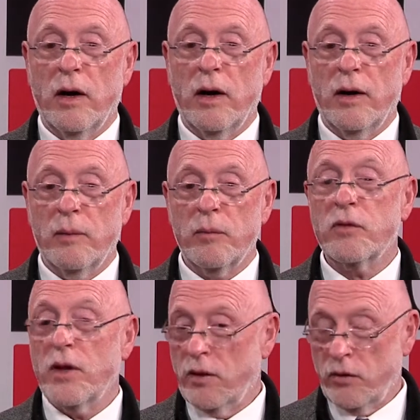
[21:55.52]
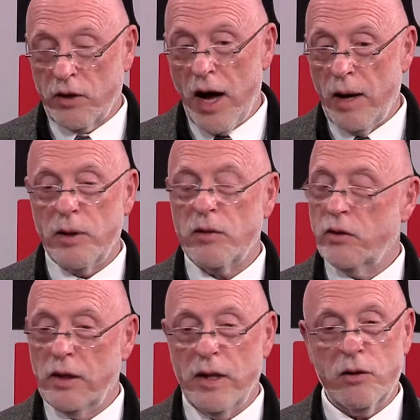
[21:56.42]
um, send us comments
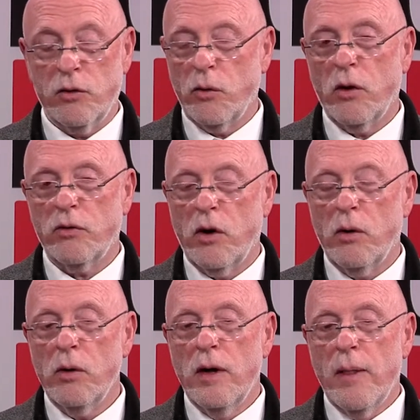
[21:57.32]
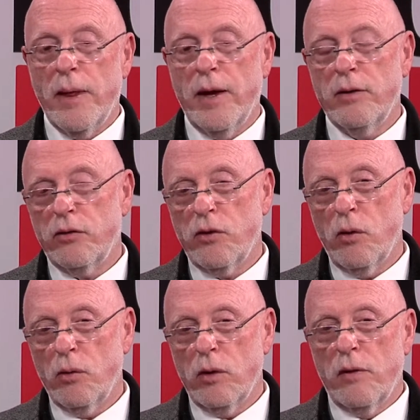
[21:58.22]
and letters also. And
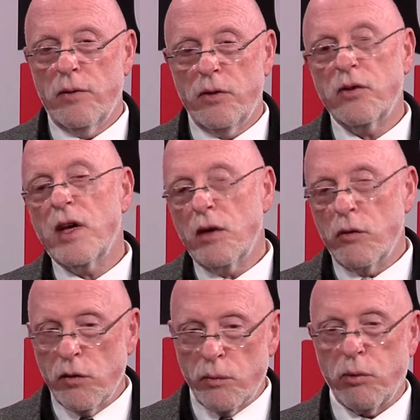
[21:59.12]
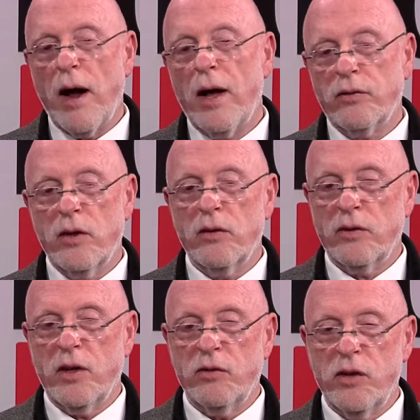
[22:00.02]
so this iterative process,
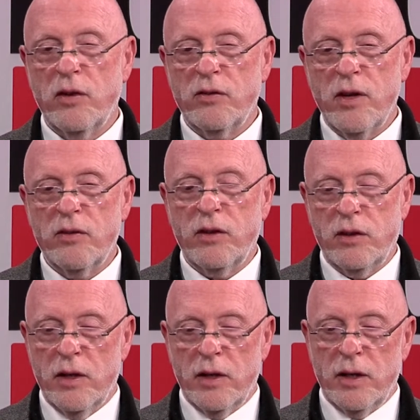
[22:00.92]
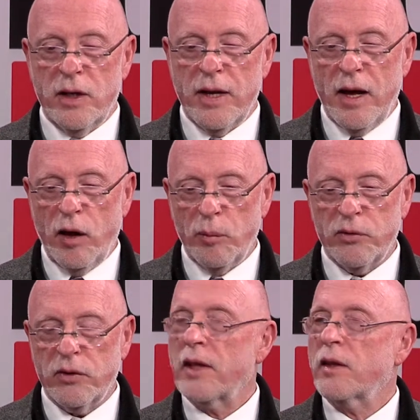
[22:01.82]
as Jen says it, it
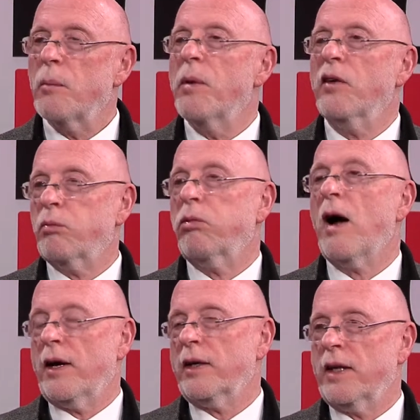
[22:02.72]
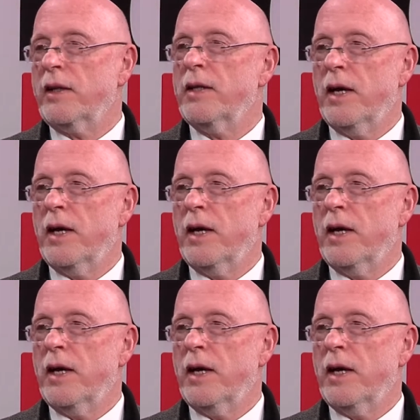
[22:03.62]
helps get the best product at the